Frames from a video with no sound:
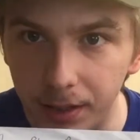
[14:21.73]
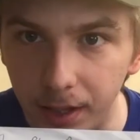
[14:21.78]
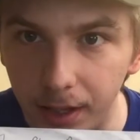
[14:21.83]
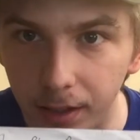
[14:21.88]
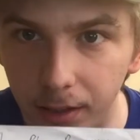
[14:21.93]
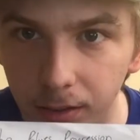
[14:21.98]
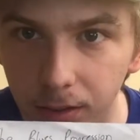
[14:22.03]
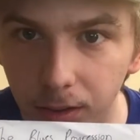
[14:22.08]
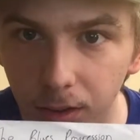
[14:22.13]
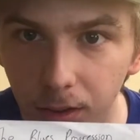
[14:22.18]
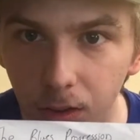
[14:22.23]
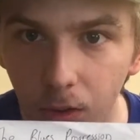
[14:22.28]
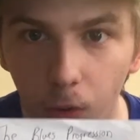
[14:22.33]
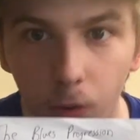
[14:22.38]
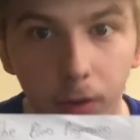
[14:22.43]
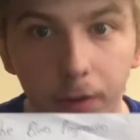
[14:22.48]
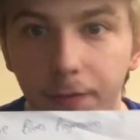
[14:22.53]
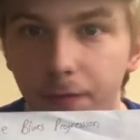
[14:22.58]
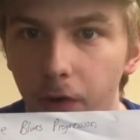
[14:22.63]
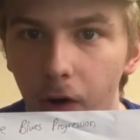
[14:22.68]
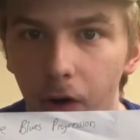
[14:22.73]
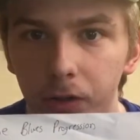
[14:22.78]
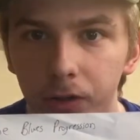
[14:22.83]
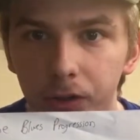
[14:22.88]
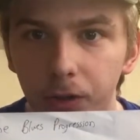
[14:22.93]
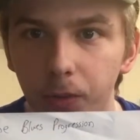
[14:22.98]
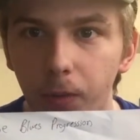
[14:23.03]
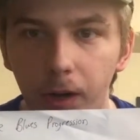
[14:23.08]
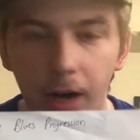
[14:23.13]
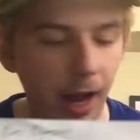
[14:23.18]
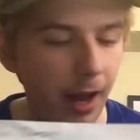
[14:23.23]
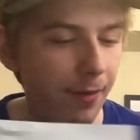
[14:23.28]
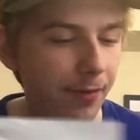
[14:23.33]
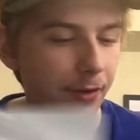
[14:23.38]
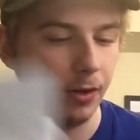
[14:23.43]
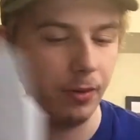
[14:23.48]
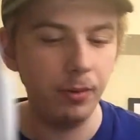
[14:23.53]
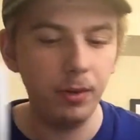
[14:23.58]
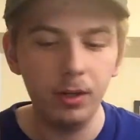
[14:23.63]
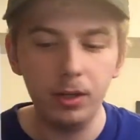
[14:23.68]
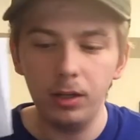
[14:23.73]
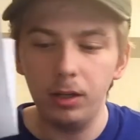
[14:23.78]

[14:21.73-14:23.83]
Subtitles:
there, or a verse, or what have you.